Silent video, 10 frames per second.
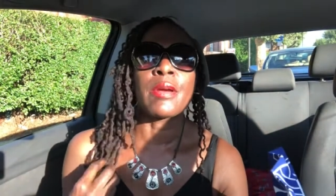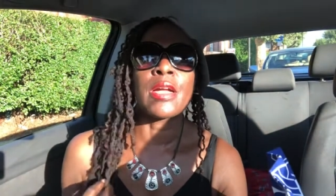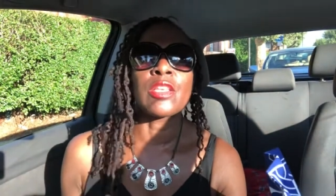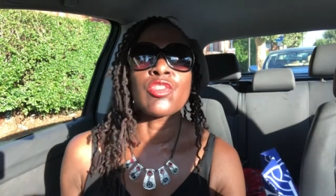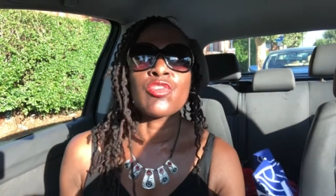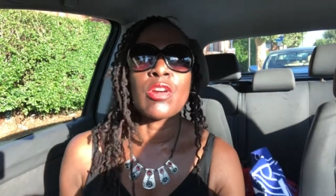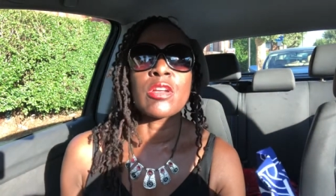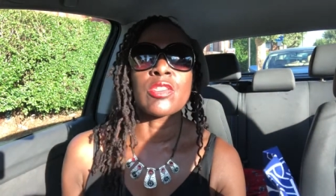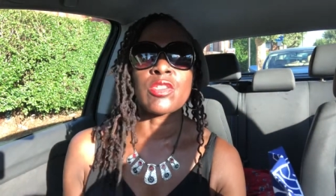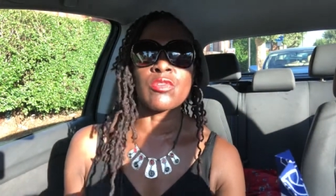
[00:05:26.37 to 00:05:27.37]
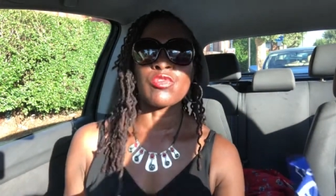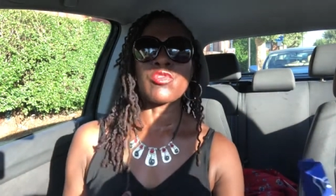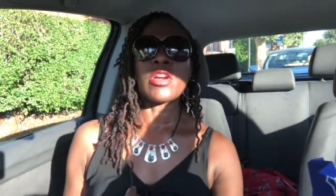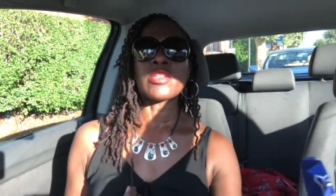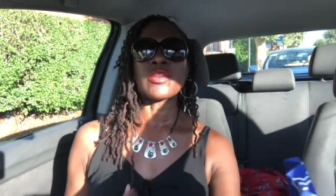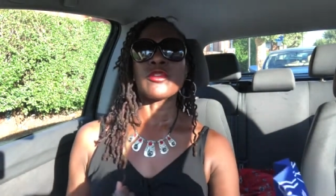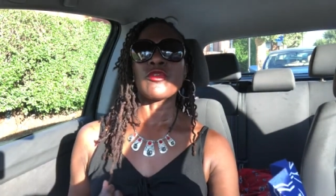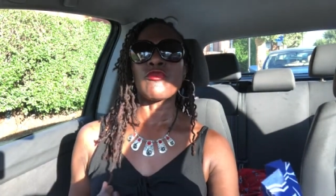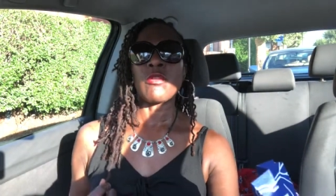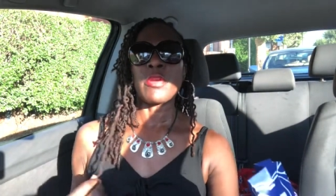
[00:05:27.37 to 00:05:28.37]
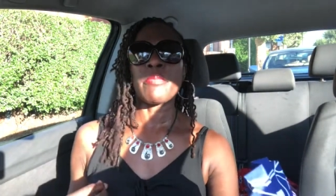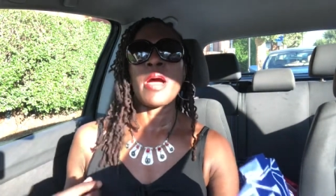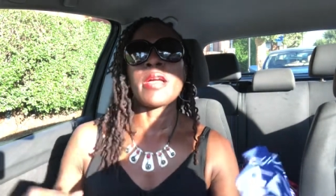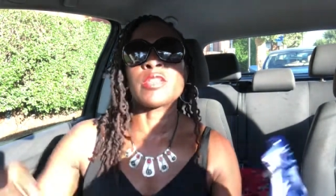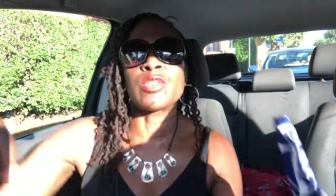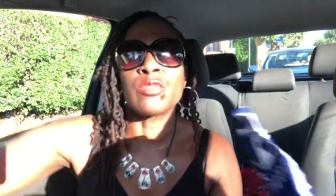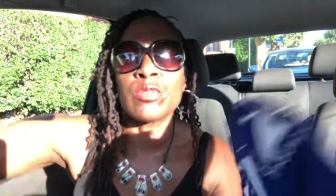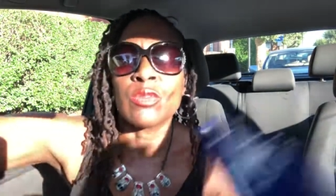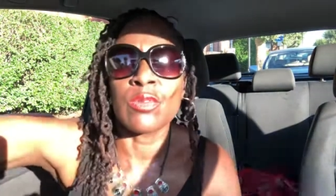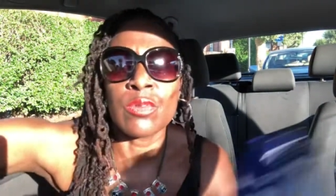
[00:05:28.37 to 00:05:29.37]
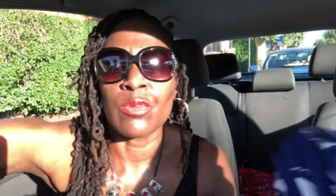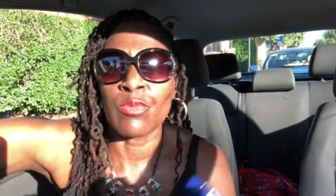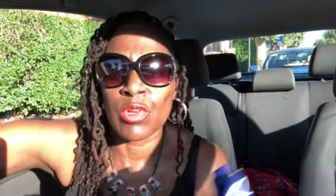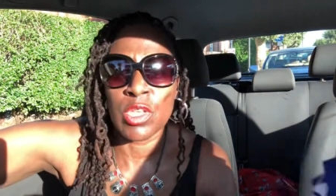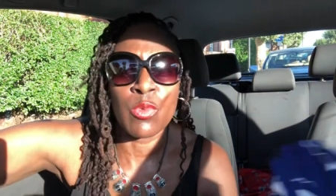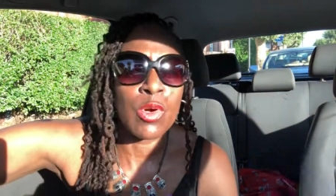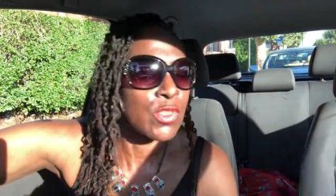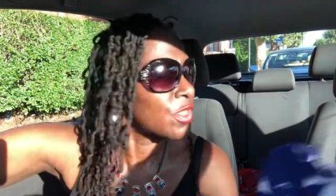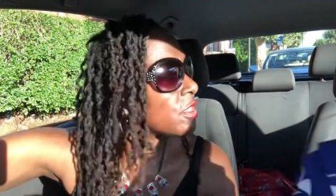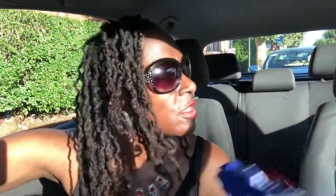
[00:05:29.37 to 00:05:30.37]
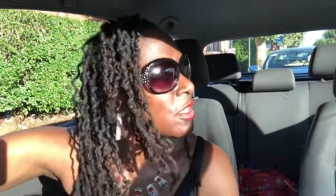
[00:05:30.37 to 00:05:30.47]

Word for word: I'm kind of try, still trying to grow it back to what it was.